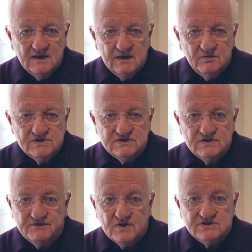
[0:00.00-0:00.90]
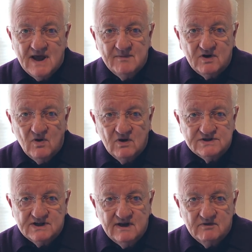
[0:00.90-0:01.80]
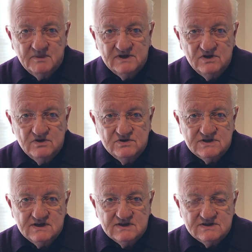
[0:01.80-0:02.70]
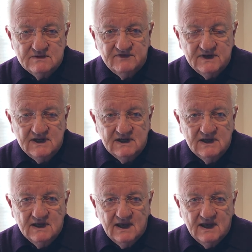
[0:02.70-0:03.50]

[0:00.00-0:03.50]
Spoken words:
It was the first time a chorus had ever been used in a symphony,